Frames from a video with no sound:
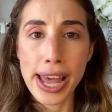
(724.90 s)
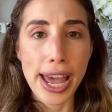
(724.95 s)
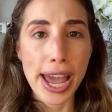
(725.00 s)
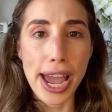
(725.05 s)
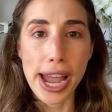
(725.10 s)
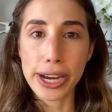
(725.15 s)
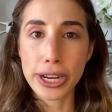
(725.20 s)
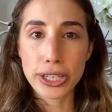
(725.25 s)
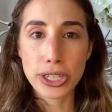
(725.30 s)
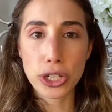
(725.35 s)

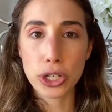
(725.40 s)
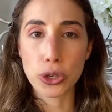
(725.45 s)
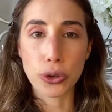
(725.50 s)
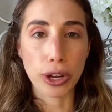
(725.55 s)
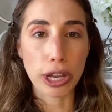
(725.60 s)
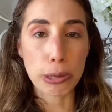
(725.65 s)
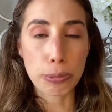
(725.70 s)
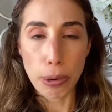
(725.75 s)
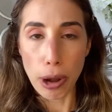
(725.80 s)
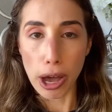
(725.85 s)
and just a
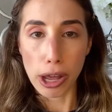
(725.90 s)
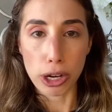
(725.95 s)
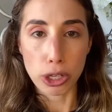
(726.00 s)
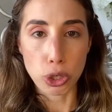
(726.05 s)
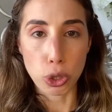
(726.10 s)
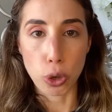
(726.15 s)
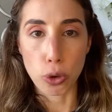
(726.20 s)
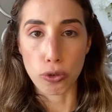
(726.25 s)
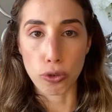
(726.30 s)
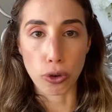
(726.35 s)
great product
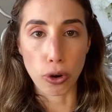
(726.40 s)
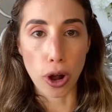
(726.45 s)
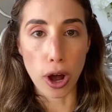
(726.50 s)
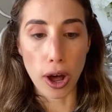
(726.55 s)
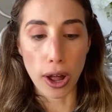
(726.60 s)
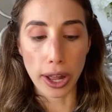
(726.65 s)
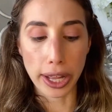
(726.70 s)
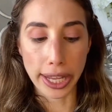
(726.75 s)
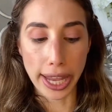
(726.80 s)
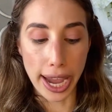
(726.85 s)

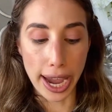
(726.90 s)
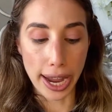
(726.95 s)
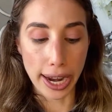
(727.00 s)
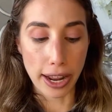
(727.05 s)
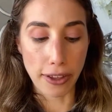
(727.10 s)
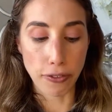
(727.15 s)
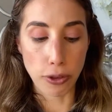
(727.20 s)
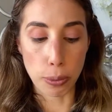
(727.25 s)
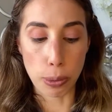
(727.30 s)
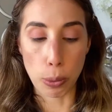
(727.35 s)
overall. Again,
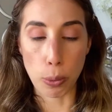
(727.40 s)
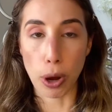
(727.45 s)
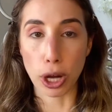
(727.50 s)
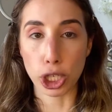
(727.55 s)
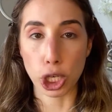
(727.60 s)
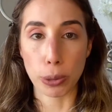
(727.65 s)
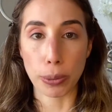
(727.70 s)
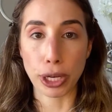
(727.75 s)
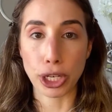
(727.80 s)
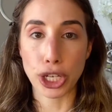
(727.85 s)
if you've been
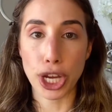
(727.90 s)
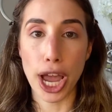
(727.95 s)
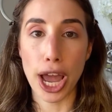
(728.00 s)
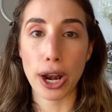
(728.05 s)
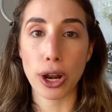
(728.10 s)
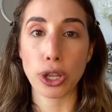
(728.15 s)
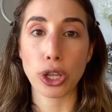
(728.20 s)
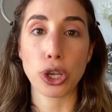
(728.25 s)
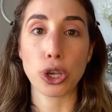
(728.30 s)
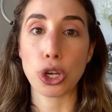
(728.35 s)
watching my
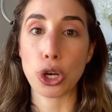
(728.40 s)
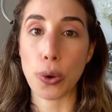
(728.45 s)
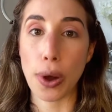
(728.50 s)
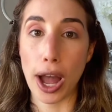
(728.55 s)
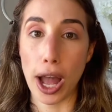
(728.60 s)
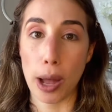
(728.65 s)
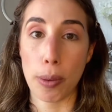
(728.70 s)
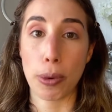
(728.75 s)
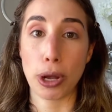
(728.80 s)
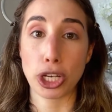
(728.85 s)
channel, you know how
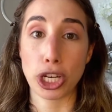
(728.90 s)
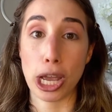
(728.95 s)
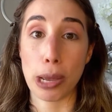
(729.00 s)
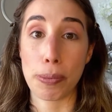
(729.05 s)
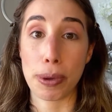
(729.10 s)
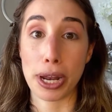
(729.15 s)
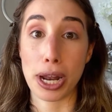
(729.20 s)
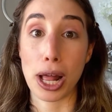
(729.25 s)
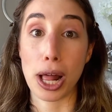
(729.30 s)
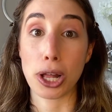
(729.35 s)
much I've
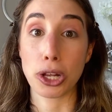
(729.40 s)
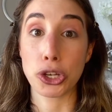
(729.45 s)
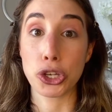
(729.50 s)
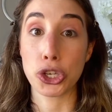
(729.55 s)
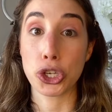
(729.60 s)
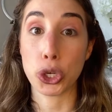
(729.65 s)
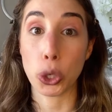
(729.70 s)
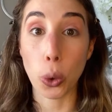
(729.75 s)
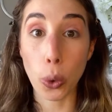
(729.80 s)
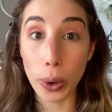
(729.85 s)
been
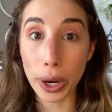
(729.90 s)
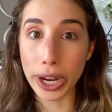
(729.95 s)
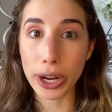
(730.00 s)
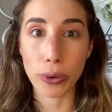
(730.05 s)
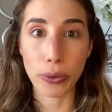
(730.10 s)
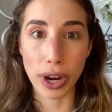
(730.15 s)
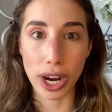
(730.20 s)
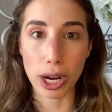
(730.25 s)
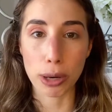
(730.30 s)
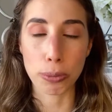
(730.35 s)
adoring
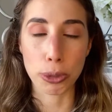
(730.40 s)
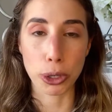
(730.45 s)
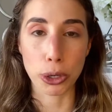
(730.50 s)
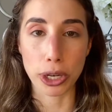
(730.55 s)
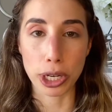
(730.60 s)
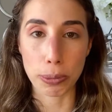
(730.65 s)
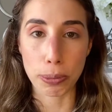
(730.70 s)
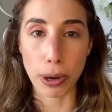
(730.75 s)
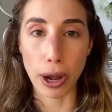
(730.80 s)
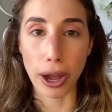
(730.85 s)
Rare
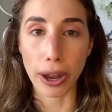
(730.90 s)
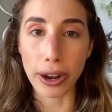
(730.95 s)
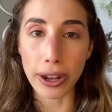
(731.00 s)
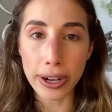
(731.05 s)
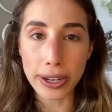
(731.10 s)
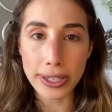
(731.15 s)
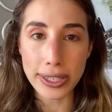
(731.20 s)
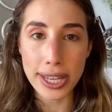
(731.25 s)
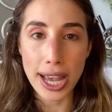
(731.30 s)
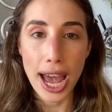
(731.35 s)
Beauty
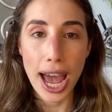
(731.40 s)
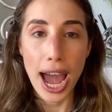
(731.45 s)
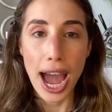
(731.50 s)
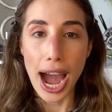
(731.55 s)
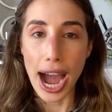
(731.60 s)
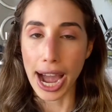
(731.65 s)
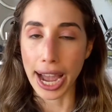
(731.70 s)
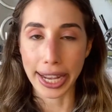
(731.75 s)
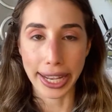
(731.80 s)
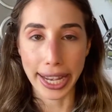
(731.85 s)
products.
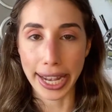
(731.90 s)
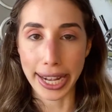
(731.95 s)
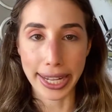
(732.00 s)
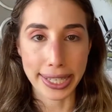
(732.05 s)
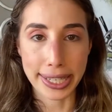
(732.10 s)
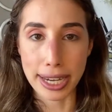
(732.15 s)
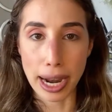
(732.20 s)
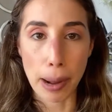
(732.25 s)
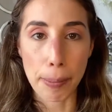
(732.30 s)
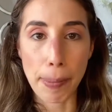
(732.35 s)
I can't
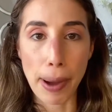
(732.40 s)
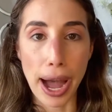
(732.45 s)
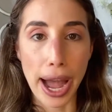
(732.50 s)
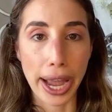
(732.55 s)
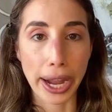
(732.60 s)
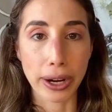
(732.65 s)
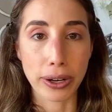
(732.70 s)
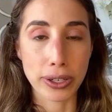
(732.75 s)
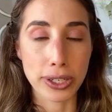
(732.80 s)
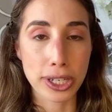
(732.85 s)
stop
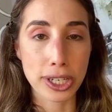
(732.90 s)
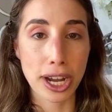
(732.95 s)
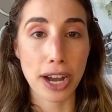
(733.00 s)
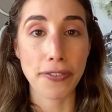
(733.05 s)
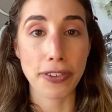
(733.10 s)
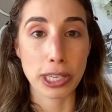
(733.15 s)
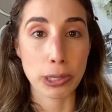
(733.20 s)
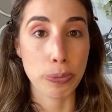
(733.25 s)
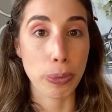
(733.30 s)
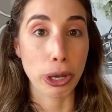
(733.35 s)
buying her stuff,
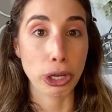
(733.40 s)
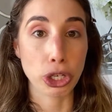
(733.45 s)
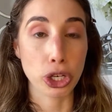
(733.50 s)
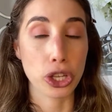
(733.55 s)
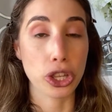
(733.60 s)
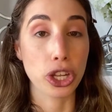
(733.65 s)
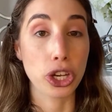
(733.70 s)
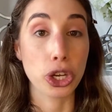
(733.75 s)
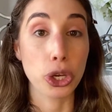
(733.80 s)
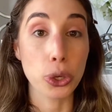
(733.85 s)
especially
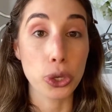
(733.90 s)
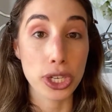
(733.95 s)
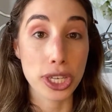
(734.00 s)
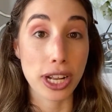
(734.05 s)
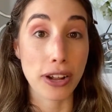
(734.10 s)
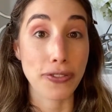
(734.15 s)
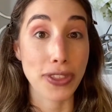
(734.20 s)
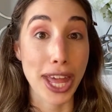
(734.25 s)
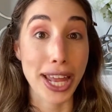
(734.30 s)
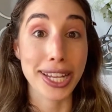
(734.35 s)
the new
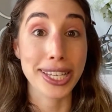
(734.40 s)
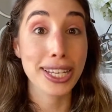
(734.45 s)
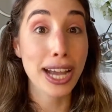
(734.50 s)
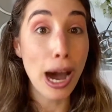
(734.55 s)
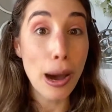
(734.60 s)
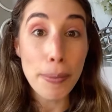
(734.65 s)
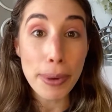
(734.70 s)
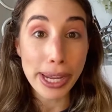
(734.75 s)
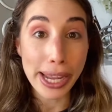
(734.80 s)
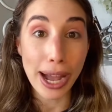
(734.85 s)
stuff that is
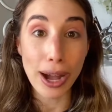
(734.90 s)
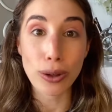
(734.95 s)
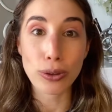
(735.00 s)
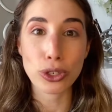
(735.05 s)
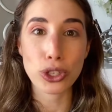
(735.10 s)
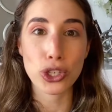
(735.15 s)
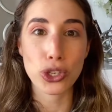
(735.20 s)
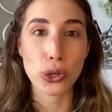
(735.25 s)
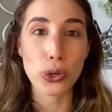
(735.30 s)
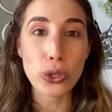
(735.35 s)
coming out
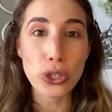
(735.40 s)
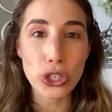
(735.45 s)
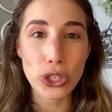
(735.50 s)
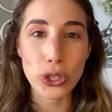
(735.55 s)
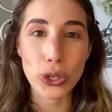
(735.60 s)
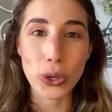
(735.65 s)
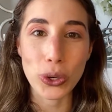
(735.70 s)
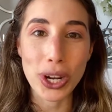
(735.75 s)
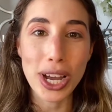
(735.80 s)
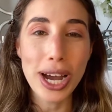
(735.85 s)
so
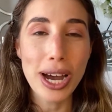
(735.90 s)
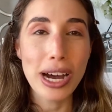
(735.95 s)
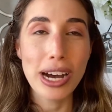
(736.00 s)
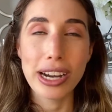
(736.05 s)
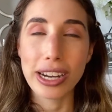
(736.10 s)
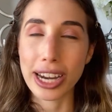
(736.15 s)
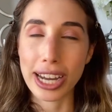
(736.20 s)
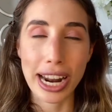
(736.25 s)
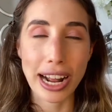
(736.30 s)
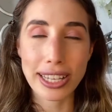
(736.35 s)
soon.
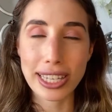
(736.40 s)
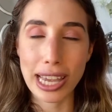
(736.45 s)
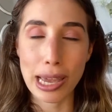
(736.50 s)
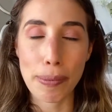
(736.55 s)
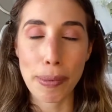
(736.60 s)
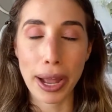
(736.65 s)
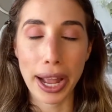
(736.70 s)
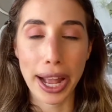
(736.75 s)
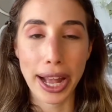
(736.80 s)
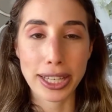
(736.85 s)
Gonna have to get
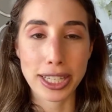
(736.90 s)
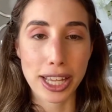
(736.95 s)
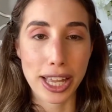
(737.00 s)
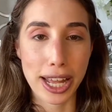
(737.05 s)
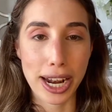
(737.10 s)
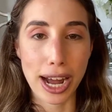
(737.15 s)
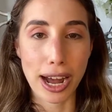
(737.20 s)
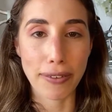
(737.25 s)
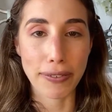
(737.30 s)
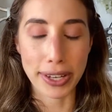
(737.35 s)
my hands on
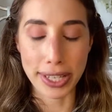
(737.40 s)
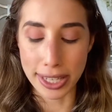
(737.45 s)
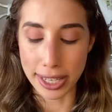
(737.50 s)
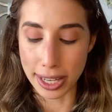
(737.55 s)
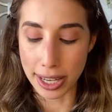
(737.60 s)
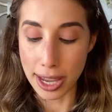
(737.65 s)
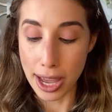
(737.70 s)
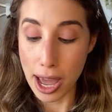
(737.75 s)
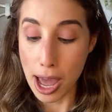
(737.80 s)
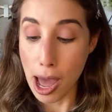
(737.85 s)
that,
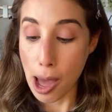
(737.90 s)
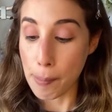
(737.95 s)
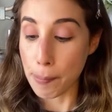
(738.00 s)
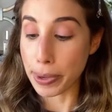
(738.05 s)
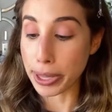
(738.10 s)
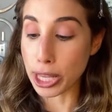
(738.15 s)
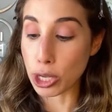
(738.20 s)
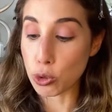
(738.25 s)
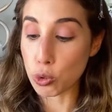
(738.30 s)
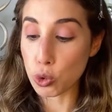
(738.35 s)
obviously.
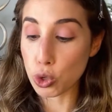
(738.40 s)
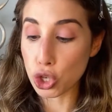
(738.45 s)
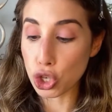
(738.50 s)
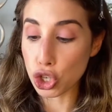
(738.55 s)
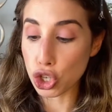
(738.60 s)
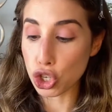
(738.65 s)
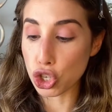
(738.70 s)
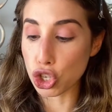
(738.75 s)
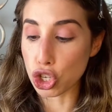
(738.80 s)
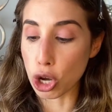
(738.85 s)
But this was just
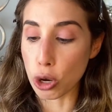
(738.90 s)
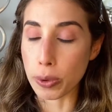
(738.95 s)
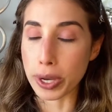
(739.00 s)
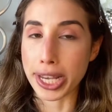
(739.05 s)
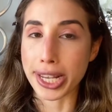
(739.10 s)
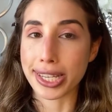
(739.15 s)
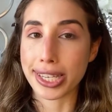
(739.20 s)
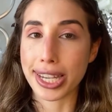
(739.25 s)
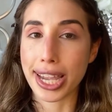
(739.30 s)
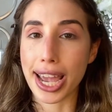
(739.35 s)
so
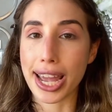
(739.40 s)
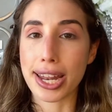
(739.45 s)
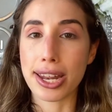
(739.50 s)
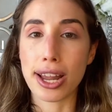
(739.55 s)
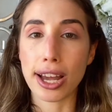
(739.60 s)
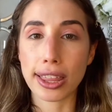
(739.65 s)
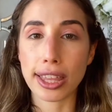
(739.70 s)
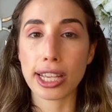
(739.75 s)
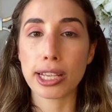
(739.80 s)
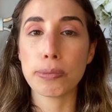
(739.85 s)
easy, and
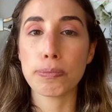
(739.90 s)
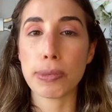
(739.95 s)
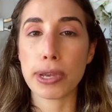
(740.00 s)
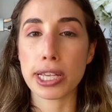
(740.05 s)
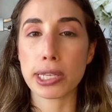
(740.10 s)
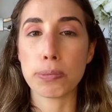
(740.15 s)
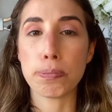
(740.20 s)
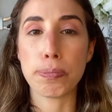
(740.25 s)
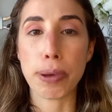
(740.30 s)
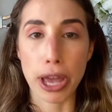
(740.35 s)
nothing
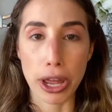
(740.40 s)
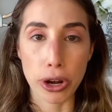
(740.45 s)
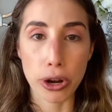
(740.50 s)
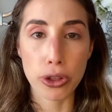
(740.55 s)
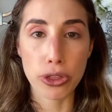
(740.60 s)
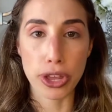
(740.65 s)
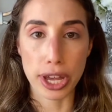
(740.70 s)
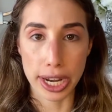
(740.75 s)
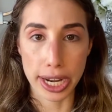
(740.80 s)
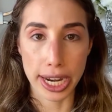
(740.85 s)
is better
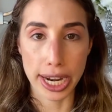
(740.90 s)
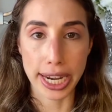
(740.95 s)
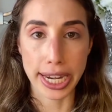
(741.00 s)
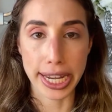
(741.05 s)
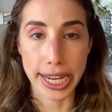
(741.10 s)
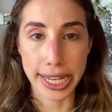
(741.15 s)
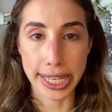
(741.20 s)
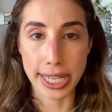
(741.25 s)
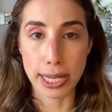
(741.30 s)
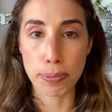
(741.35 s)
than an
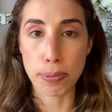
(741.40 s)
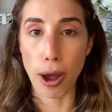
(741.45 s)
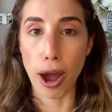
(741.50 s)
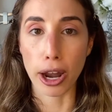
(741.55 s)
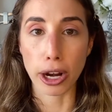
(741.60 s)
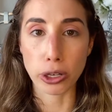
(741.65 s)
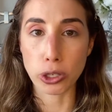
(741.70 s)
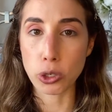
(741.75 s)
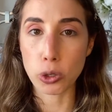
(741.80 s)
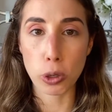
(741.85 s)
easy
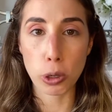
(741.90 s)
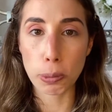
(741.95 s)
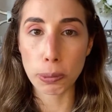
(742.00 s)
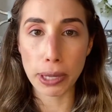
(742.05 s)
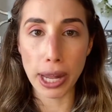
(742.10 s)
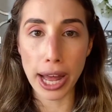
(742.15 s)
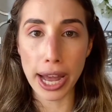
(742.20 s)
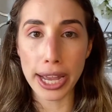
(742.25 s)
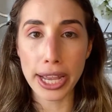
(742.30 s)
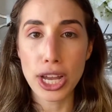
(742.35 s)
product to
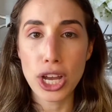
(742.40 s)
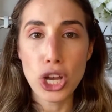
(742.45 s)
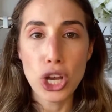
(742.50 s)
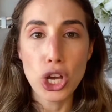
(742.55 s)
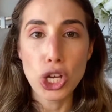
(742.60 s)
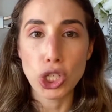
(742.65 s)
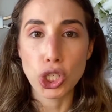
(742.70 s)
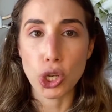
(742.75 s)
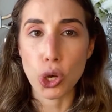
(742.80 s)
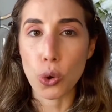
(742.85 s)
apply.
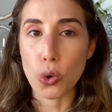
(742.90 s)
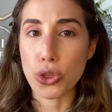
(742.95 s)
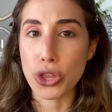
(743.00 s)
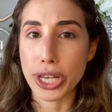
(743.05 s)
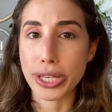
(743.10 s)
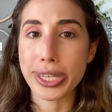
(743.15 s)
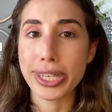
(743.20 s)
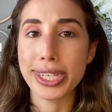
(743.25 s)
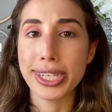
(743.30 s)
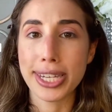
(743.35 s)
So
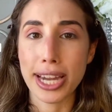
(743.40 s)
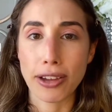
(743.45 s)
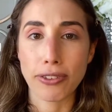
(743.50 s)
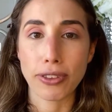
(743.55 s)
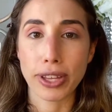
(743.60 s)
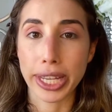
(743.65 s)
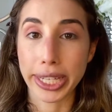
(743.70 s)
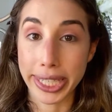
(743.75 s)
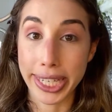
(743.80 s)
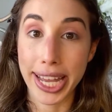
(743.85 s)
this is
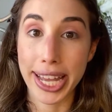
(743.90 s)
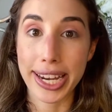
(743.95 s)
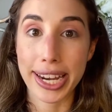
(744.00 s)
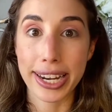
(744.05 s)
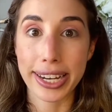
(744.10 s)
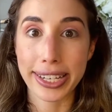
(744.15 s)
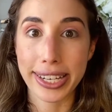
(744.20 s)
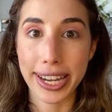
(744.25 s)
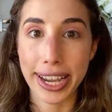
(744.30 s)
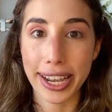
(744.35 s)
definitely a 10 out
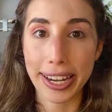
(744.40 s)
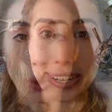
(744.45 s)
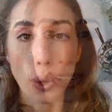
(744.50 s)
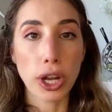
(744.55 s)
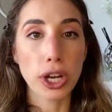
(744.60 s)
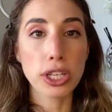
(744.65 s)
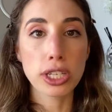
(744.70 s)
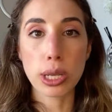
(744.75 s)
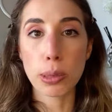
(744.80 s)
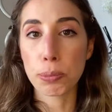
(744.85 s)
of 10. So I
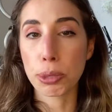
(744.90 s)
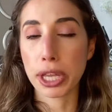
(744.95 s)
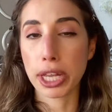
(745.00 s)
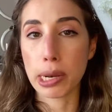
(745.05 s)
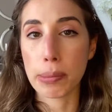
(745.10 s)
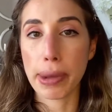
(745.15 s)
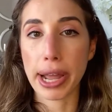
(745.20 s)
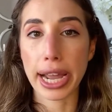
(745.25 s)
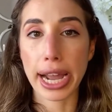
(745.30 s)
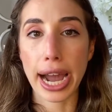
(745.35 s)
just completed
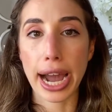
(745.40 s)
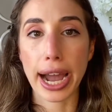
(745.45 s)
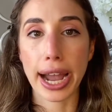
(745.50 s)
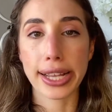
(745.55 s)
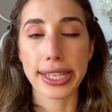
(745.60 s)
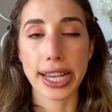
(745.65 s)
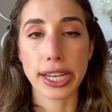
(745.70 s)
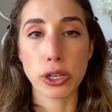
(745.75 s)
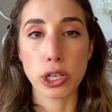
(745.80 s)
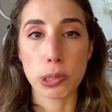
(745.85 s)
my
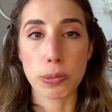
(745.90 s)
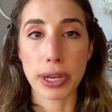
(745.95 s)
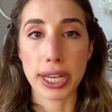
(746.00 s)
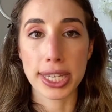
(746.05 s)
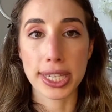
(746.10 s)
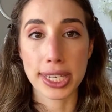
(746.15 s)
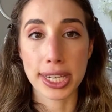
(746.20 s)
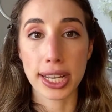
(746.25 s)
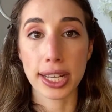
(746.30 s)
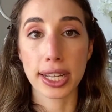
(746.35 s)
eyes. I used my
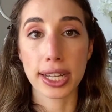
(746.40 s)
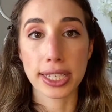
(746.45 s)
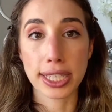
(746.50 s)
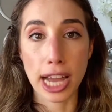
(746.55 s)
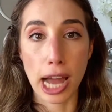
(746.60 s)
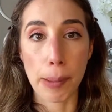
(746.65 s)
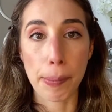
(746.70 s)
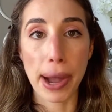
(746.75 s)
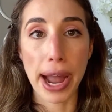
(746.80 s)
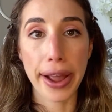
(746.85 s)
Stila
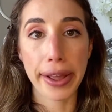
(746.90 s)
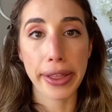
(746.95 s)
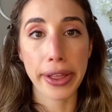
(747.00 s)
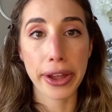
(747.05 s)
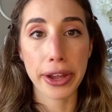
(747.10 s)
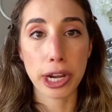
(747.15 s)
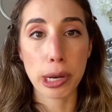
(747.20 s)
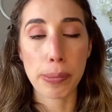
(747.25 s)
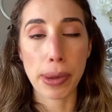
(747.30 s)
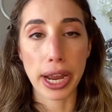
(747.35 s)
top
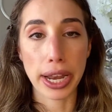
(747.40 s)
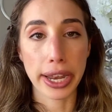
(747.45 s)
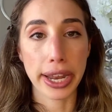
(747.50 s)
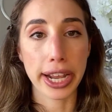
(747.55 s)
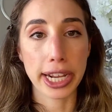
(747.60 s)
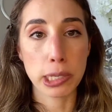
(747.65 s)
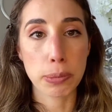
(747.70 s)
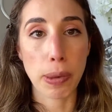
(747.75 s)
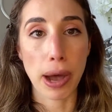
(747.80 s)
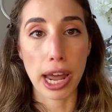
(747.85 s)
eyeliner, my
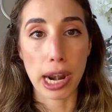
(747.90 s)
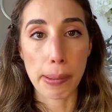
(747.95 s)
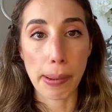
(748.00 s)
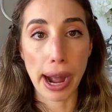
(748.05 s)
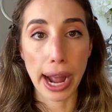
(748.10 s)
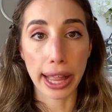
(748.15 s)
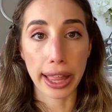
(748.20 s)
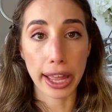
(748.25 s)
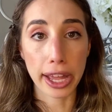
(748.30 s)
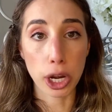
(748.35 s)
NYX bottom
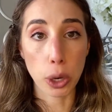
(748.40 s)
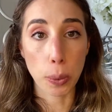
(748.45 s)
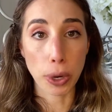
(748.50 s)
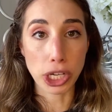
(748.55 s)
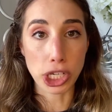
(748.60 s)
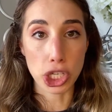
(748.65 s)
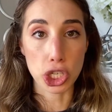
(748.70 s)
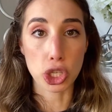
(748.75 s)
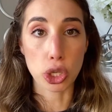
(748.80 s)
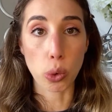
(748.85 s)
eyeliner,
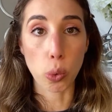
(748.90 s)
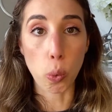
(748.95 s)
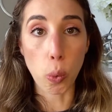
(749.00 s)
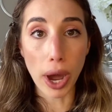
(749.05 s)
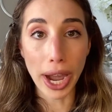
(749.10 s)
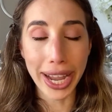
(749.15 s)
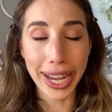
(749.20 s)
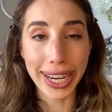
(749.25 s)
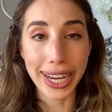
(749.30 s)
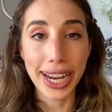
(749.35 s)
which is the
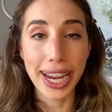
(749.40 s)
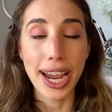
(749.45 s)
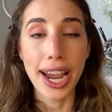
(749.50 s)
white.